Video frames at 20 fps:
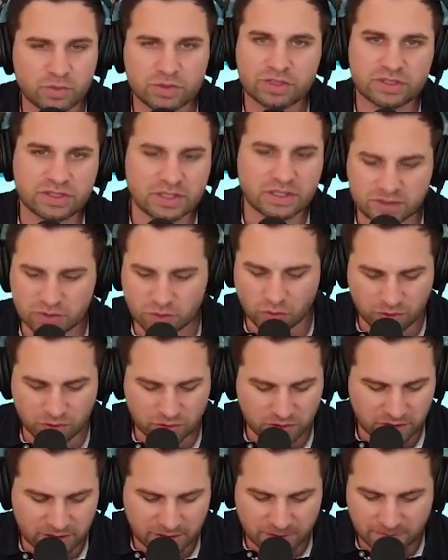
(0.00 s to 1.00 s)
which is
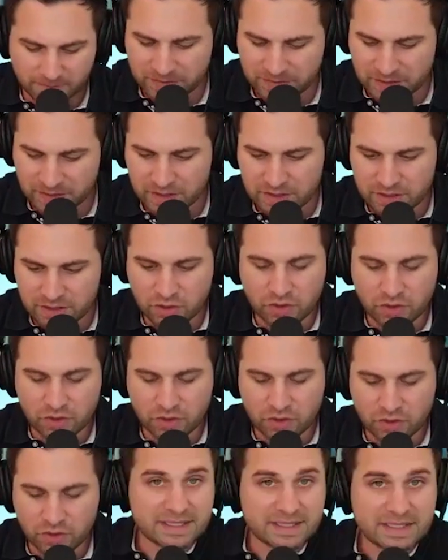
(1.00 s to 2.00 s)
historically you know
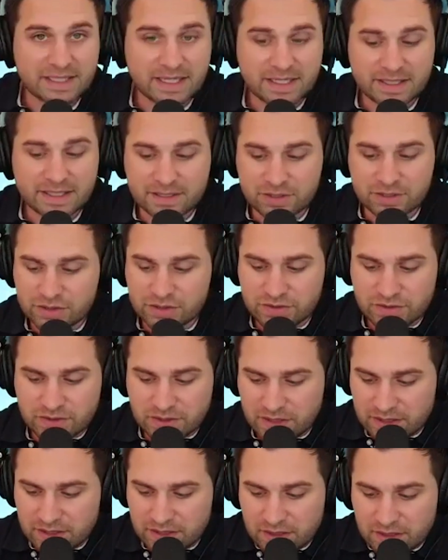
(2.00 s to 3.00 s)
like in connecticut she's in
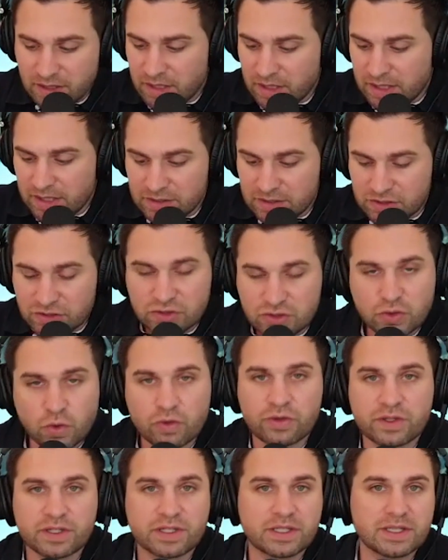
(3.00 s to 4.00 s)
connecticut
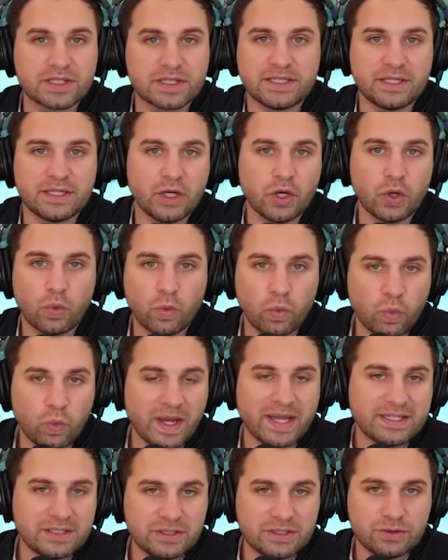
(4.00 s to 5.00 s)
historically
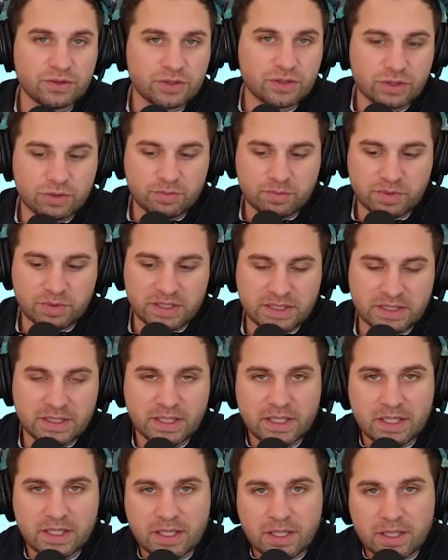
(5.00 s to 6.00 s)
when you should be
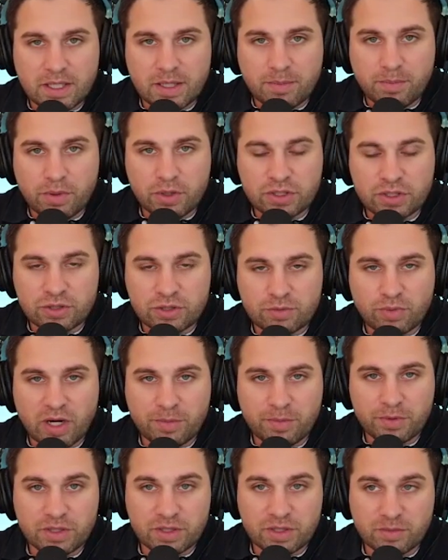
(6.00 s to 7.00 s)
uh, putting your
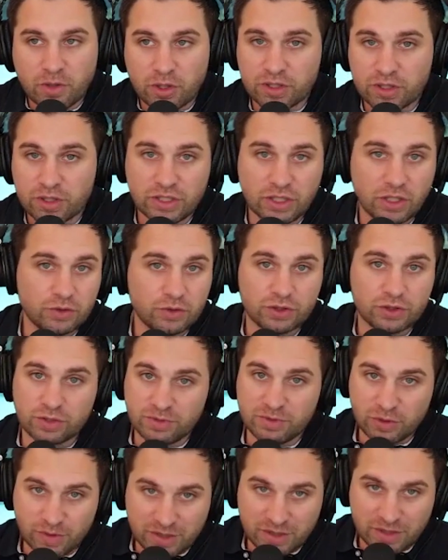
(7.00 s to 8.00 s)
property on the market. No, you should
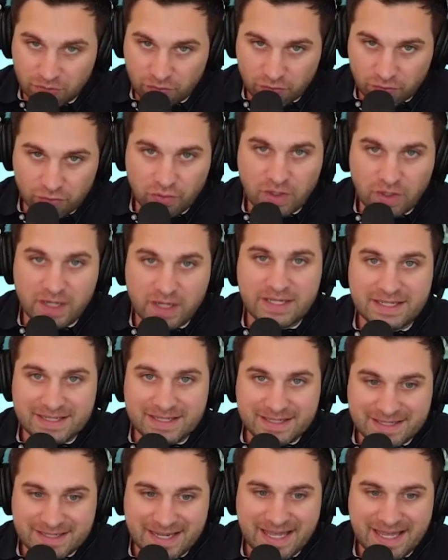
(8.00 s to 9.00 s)
be doing it right
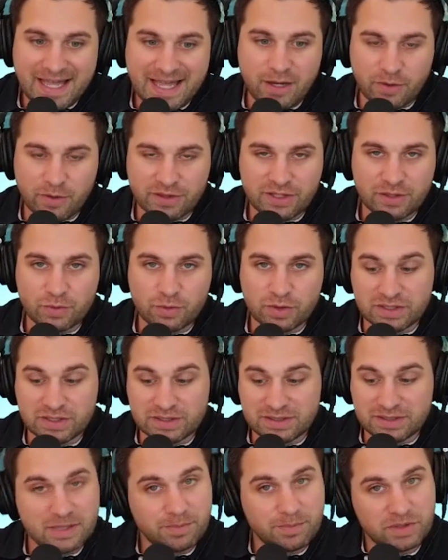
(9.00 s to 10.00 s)
now. I think we're at the
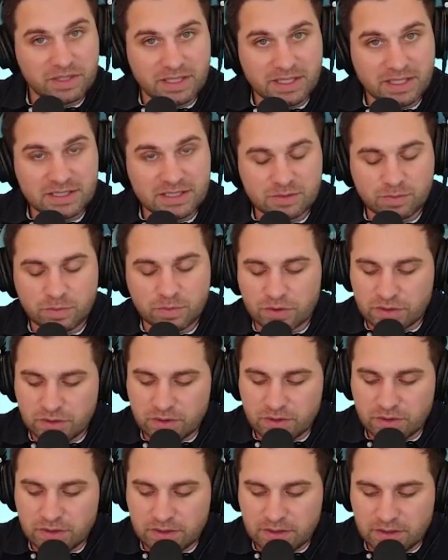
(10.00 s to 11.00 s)
tip of the iceberg
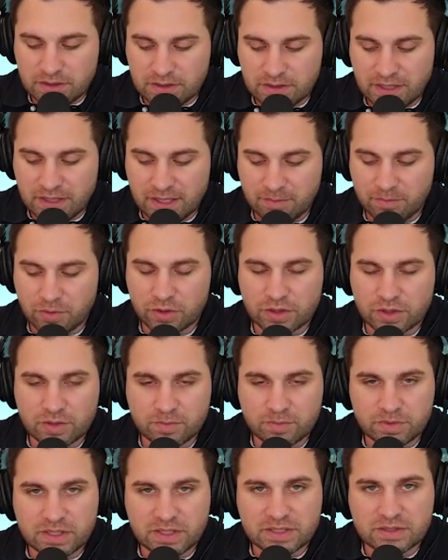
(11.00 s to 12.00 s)
in, in that
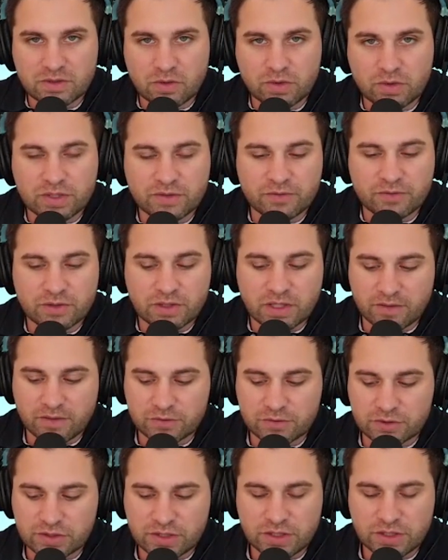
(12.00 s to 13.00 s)
market, but that's a whole different
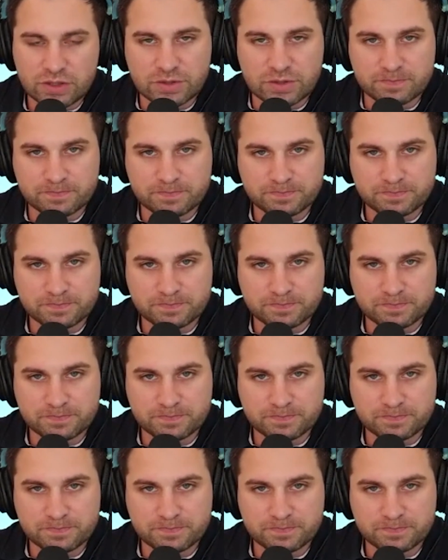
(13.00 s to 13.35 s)
conversation.